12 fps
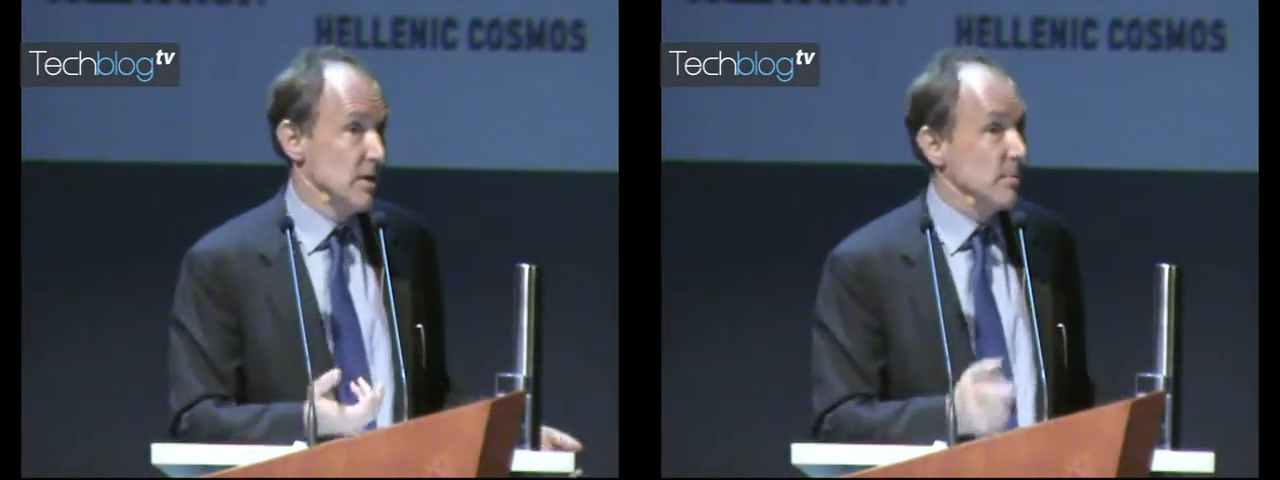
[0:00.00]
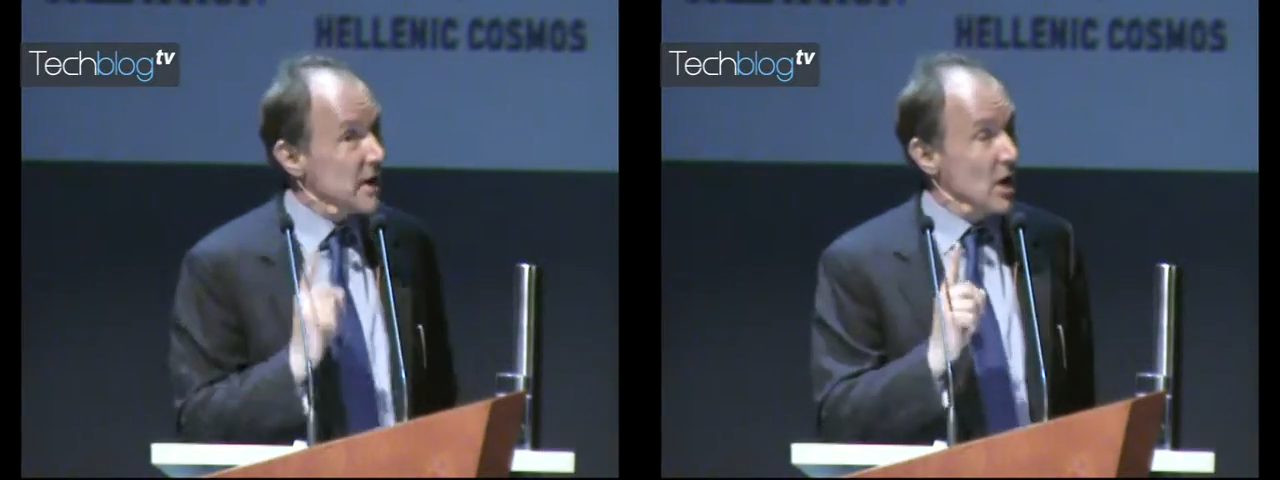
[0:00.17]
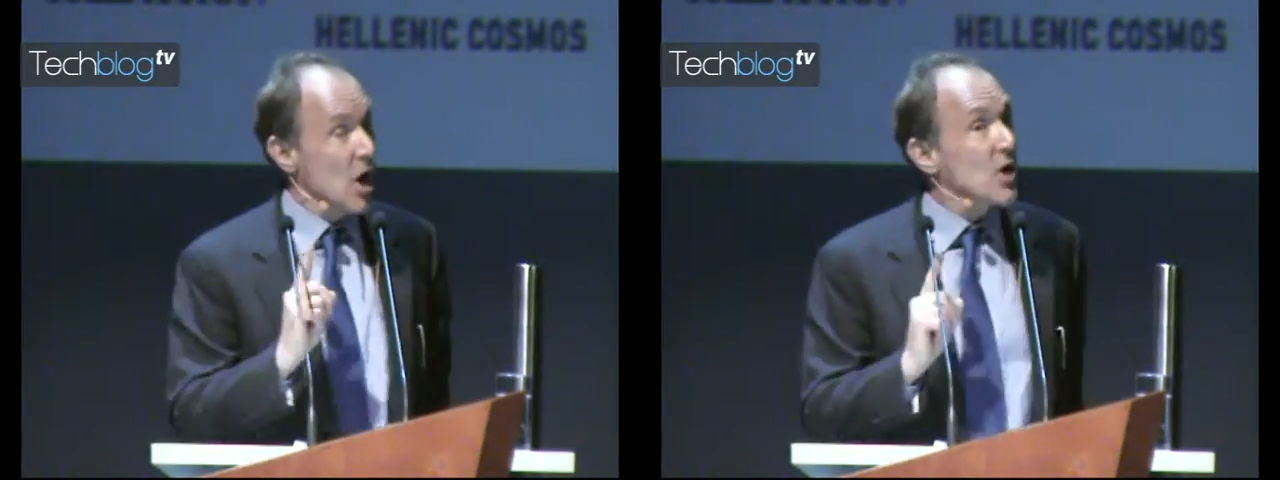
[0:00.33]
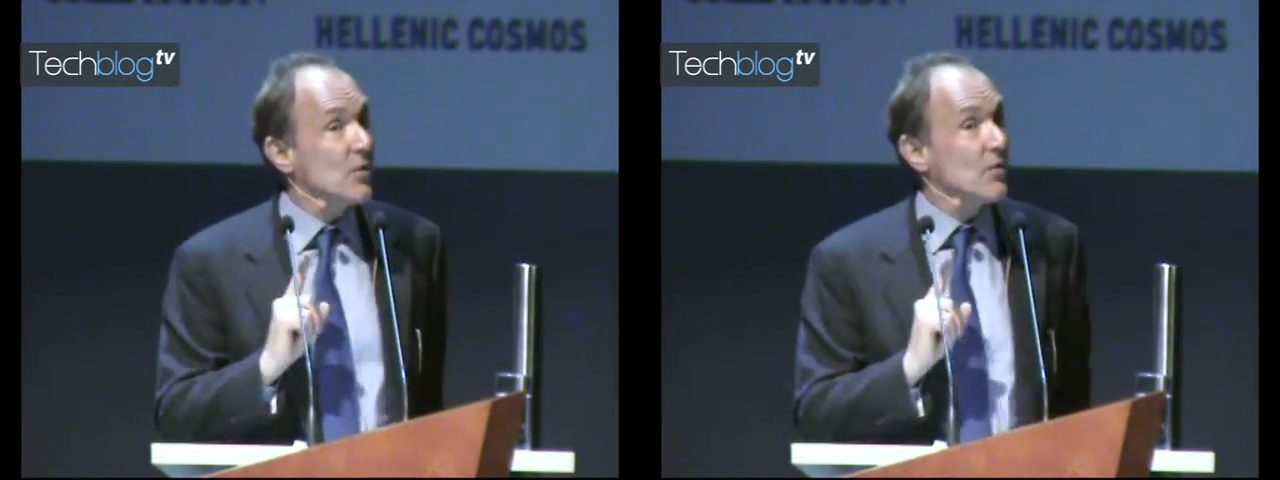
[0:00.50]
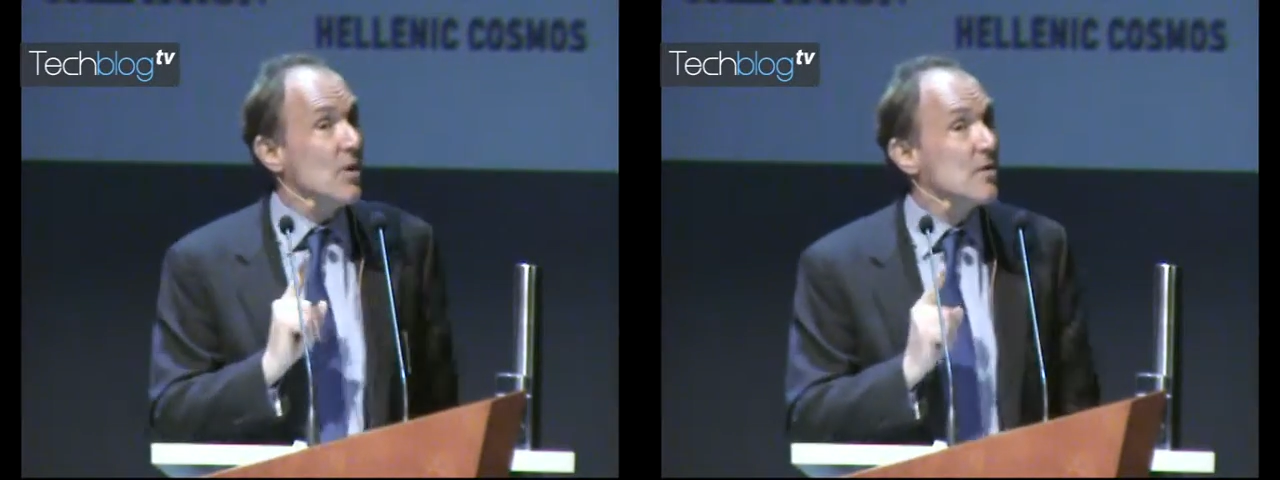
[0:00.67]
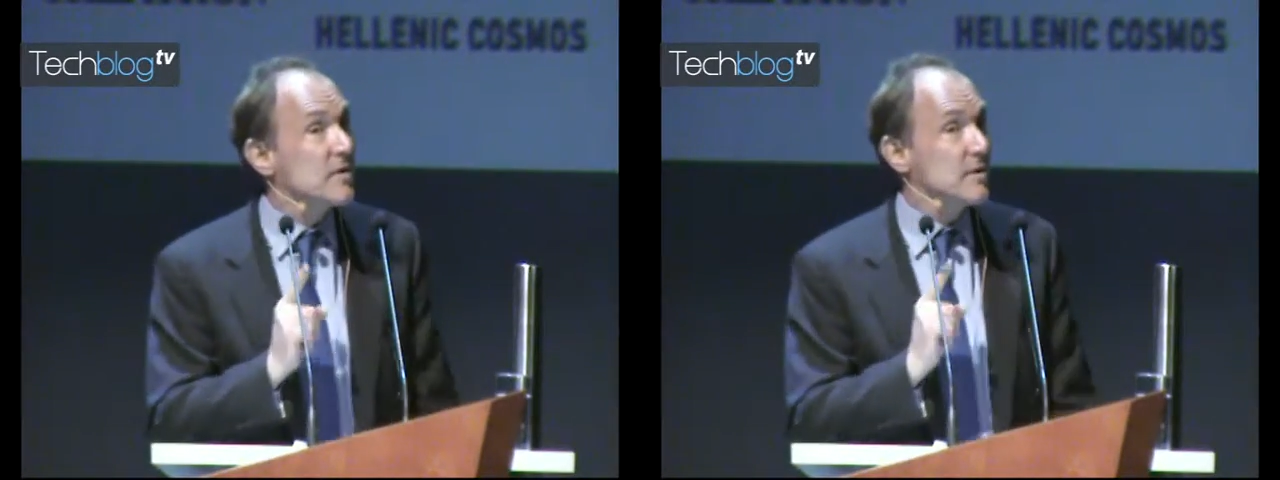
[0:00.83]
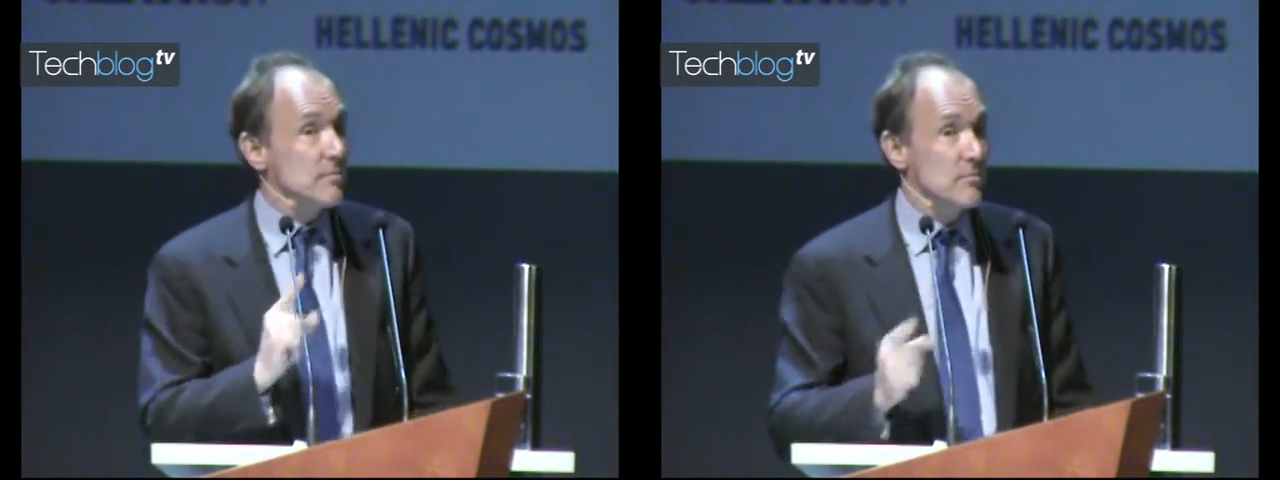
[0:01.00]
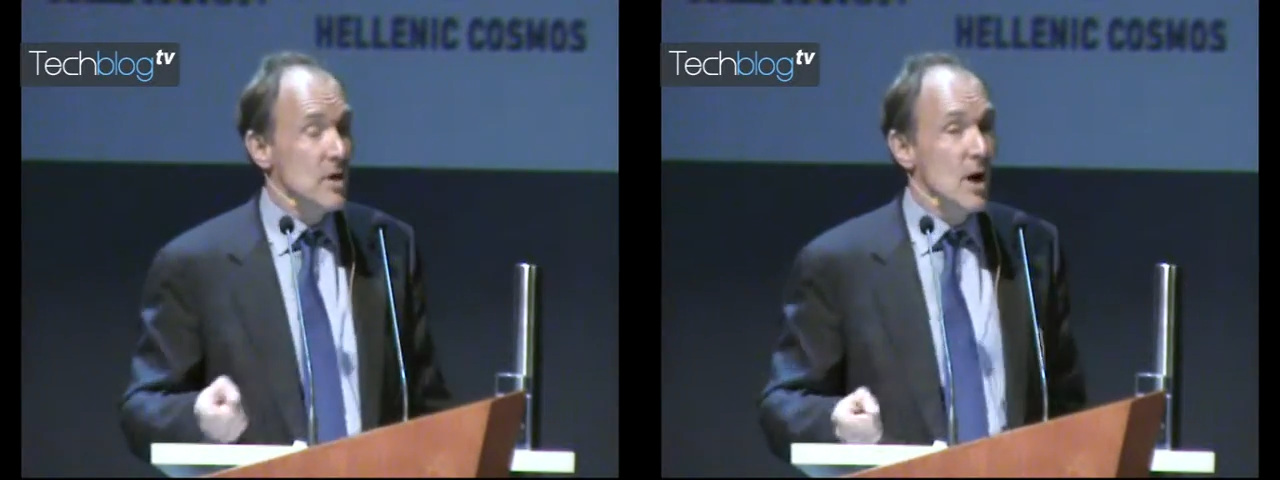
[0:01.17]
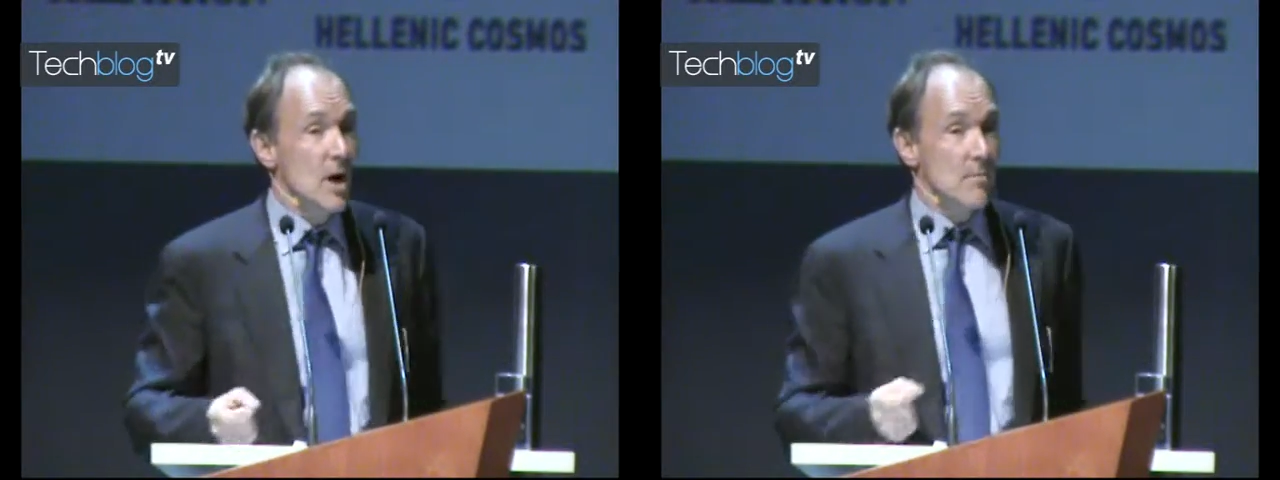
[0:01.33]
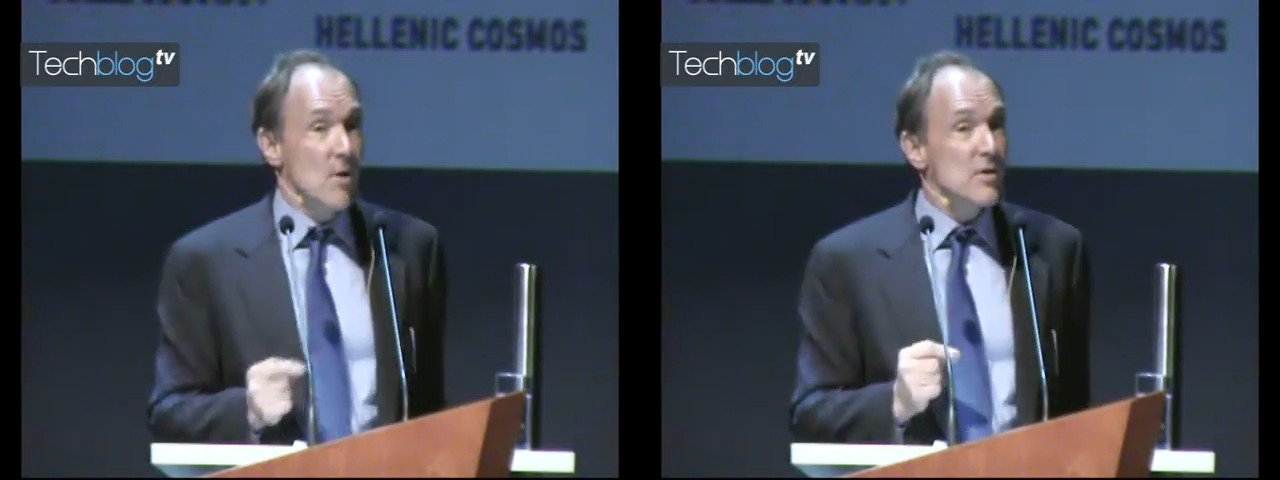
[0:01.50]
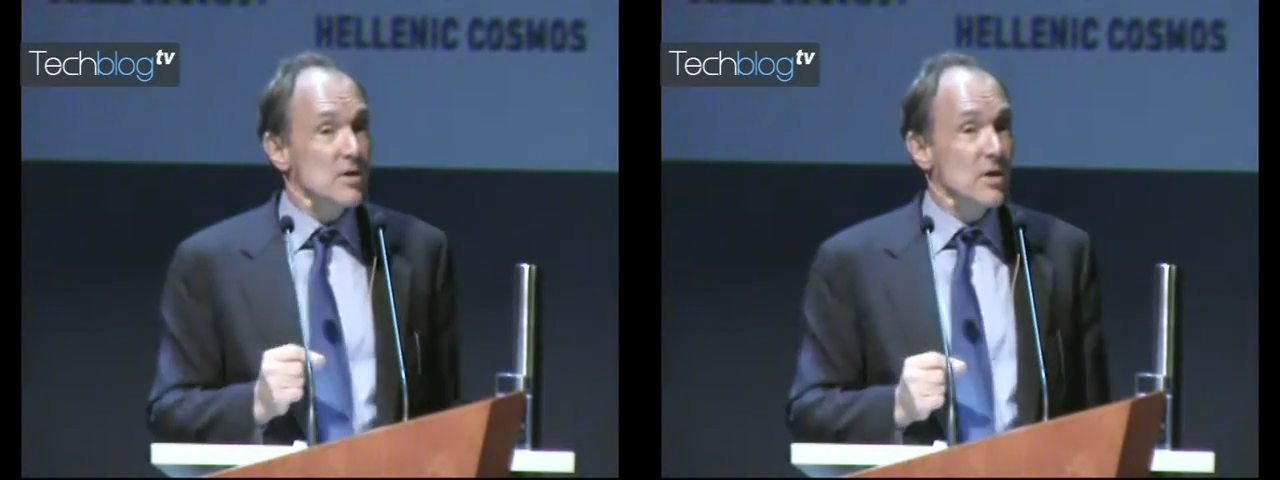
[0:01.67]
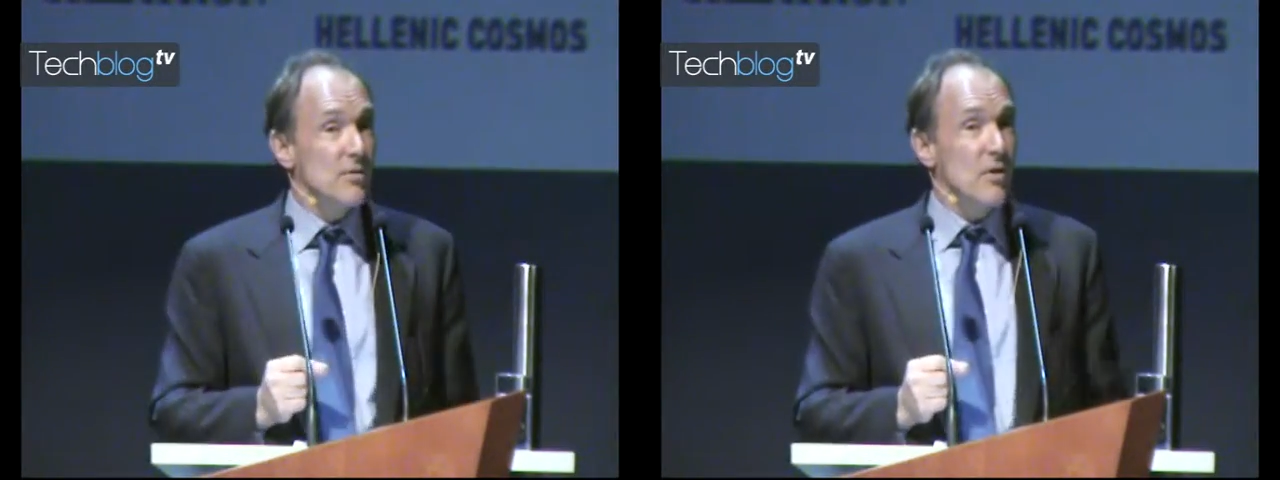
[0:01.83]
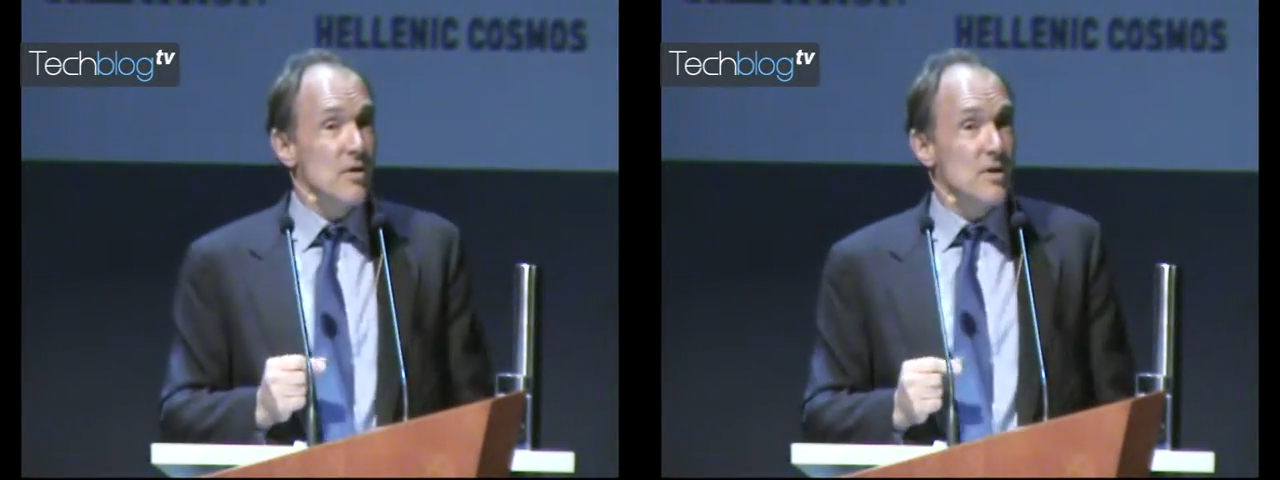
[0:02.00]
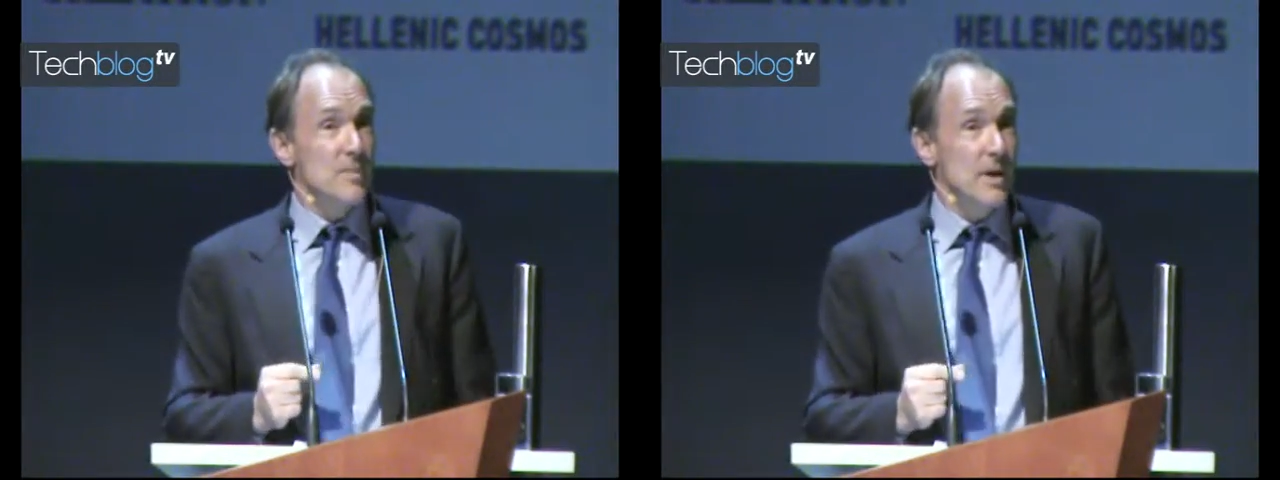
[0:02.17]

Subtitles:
But a lot of phones, most of the phones